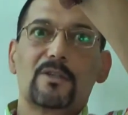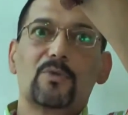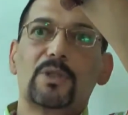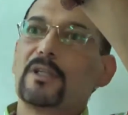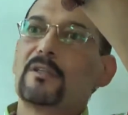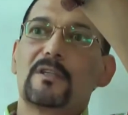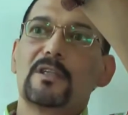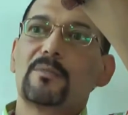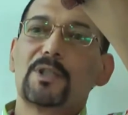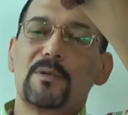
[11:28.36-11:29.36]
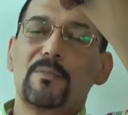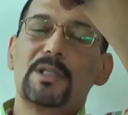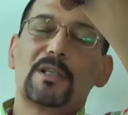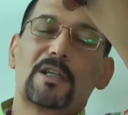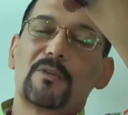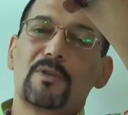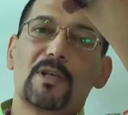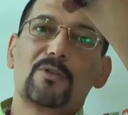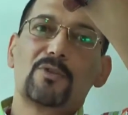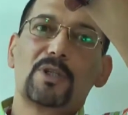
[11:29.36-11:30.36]
you will take treatment immediately
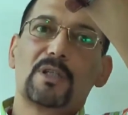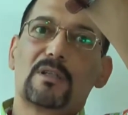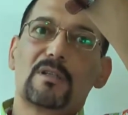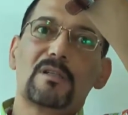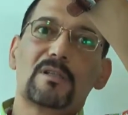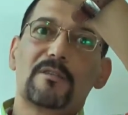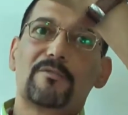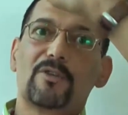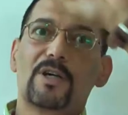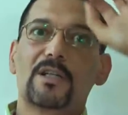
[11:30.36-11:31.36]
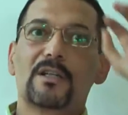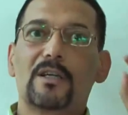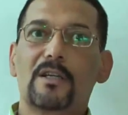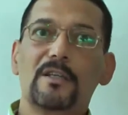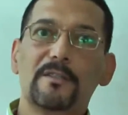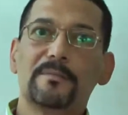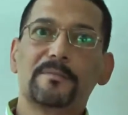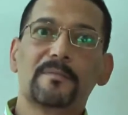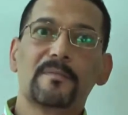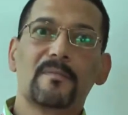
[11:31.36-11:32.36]
without doing the test. If you are in the green,
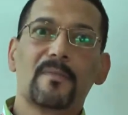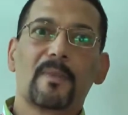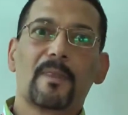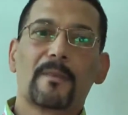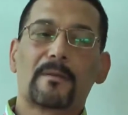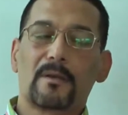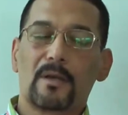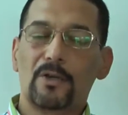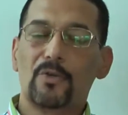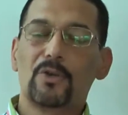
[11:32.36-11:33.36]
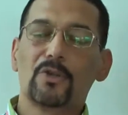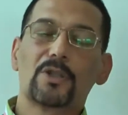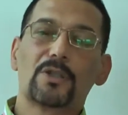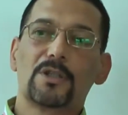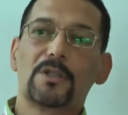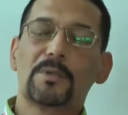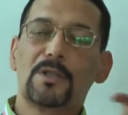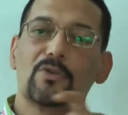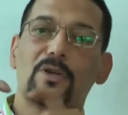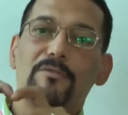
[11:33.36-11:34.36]
you will not take
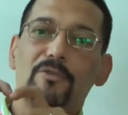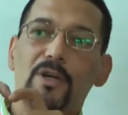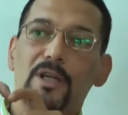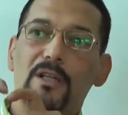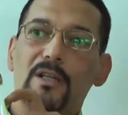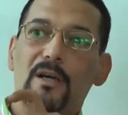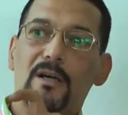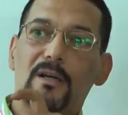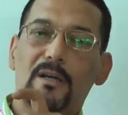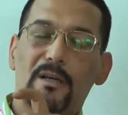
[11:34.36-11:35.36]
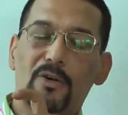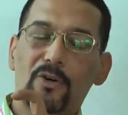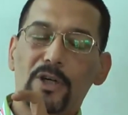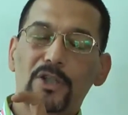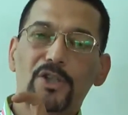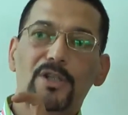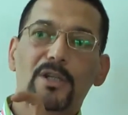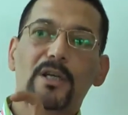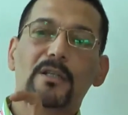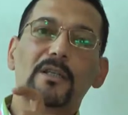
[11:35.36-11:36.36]
treatment. If you are in the orange
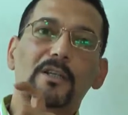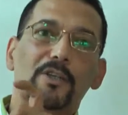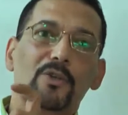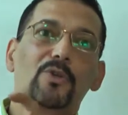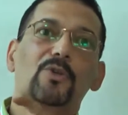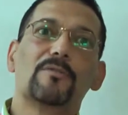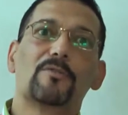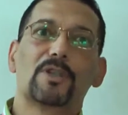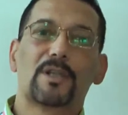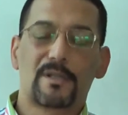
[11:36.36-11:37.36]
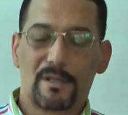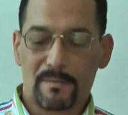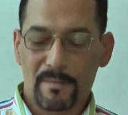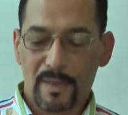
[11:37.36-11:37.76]
side, you will go for DEXA.